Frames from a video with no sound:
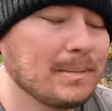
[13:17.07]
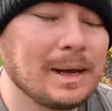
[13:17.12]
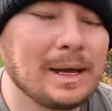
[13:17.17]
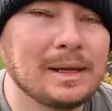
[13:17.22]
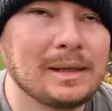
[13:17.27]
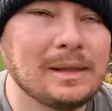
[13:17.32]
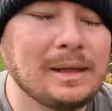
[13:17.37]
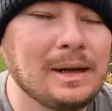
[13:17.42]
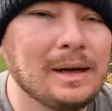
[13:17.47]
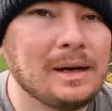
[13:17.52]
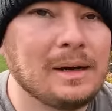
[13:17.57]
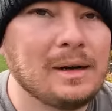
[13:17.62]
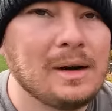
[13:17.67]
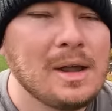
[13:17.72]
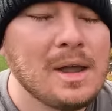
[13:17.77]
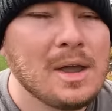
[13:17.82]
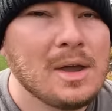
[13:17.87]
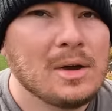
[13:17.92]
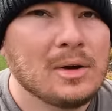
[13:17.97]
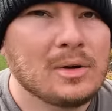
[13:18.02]
back there,
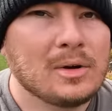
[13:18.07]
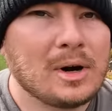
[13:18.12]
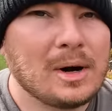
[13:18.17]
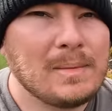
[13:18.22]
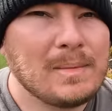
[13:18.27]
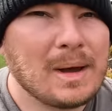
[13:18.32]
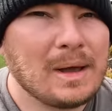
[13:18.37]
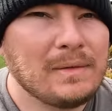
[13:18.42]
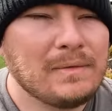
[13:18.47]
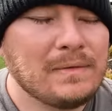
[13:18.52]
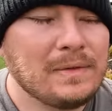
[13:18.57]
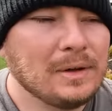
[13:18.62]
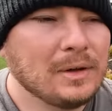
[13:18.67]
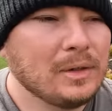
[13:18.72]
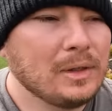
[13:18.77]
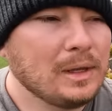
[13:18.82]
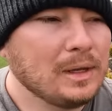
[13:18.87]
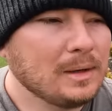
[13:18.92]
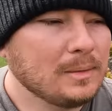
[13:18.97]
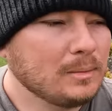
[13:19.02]
or I might fill
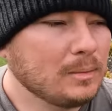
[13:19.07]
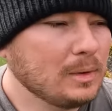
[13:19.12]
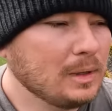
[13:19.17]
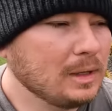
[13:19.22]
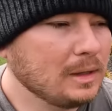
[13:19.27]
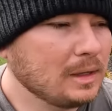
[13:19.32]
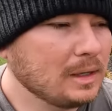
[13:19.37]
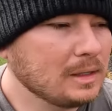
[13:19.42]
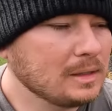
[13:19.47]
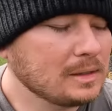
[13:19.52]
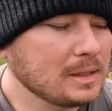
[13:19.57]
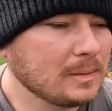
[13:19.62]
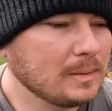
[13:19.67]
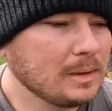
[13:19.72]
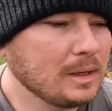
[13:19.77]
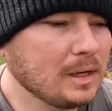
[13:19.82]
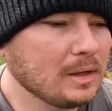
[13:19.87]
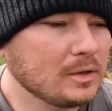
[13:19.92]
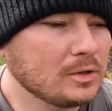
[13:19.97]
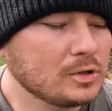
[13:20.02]
them with some of
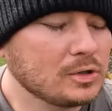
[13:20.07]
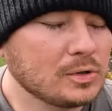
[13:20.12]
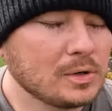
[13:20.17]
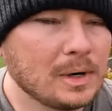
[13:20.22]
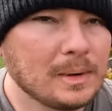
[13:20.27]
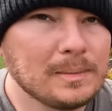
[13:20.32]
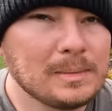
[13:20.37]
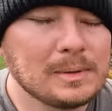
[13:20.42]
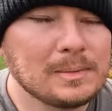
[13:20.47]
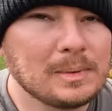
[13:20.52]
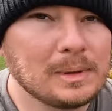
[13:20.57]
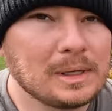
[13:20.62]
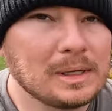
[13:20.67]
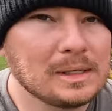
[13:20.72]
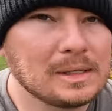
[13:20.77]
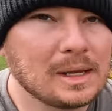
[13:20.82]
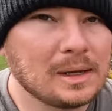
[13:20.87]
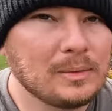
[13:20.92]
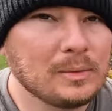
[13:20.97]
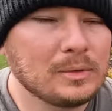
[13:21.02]
the other shrubs
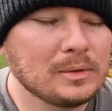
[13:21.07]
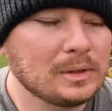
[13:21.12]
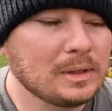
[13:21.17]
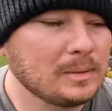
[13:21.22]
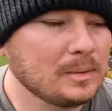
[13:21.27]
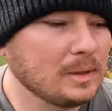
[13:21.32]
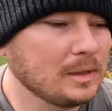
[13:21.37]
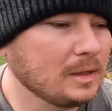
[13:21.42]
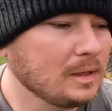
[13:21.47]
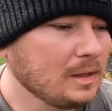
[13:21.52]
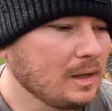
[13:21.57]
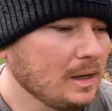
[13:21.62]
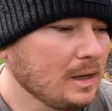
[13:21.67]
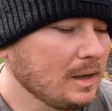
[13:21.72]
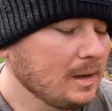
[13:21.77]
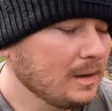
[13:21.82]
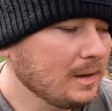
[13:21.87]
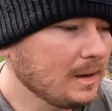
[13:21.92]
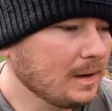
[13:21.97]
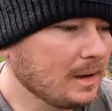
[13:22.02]
because I want them to
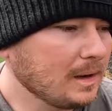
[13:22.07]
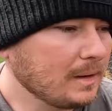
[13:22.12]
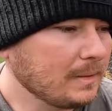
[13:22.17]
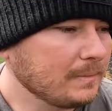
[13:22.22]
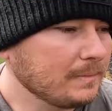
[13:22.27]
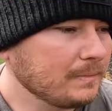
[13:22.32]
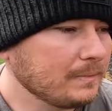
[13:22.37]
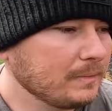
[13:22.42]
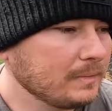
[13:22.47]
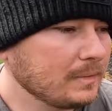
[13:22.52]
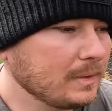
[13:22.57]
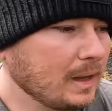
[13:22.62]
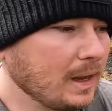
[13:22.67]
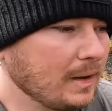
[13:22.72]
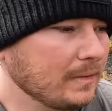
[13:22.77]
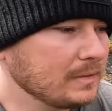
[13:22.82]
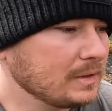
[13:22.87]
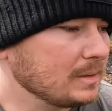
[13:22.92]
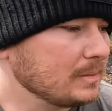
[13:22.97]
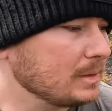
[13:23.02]
um,
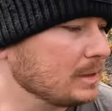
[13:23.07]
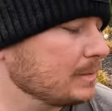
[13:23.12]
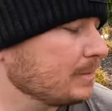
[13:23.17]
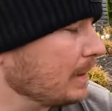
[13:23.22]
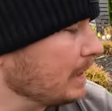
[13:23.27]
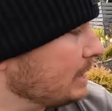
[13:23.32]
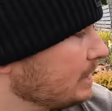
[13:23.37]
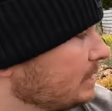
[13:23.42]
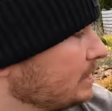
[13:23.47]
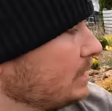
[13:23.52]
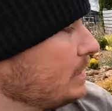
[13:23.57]
have some space